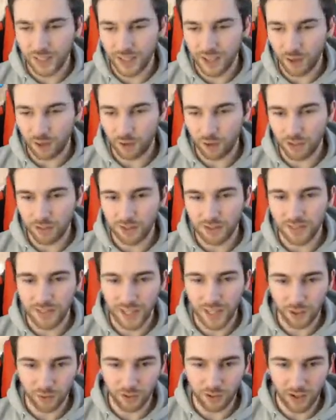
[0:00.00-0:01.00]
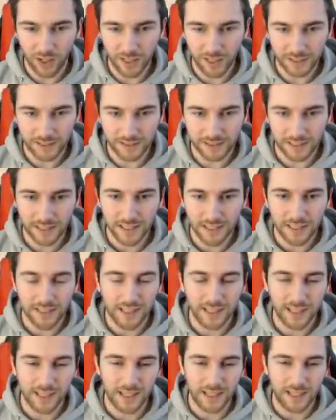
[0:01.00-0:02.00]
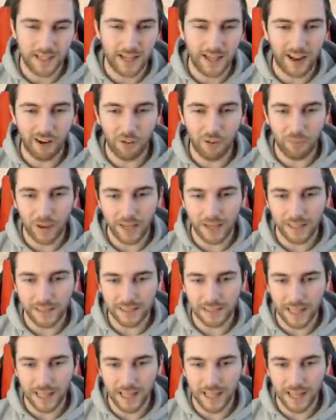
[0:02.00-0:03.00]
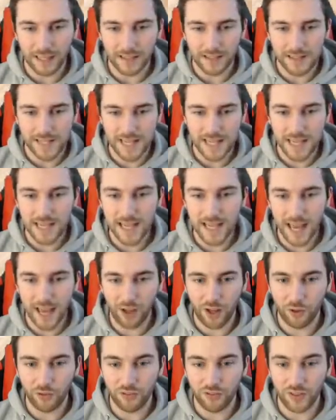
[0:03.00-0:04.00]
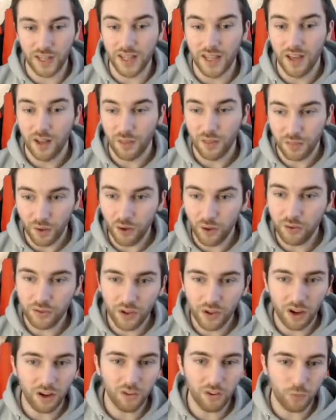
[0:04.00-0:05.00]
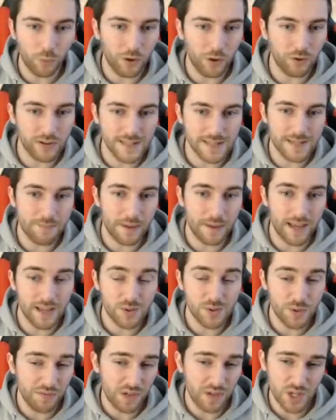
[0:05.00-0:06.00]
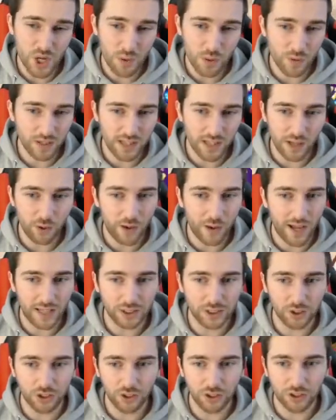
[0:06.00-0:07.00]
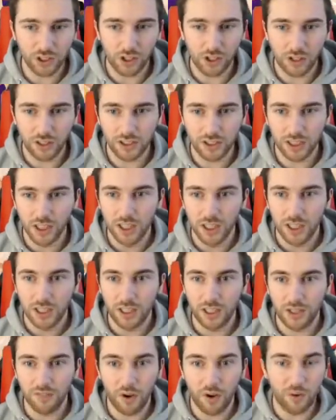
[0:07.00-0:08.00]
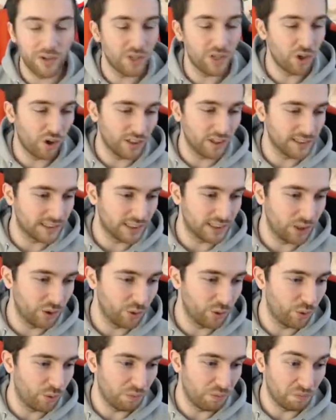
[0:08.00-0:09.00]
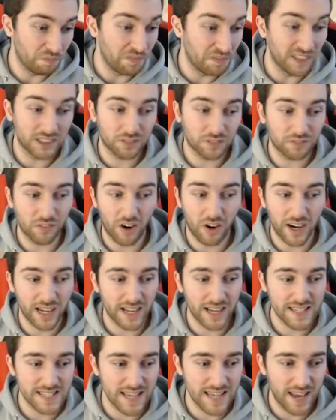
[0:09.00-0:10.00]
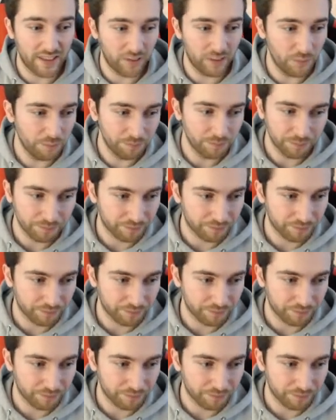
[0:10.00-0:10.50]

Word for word: Calderon, Daniel Tice, uh, Aaron Baines, and T L C. Those cards will disappear, so if you do want to get your hands on those cards, you've only got until this Friday to get them.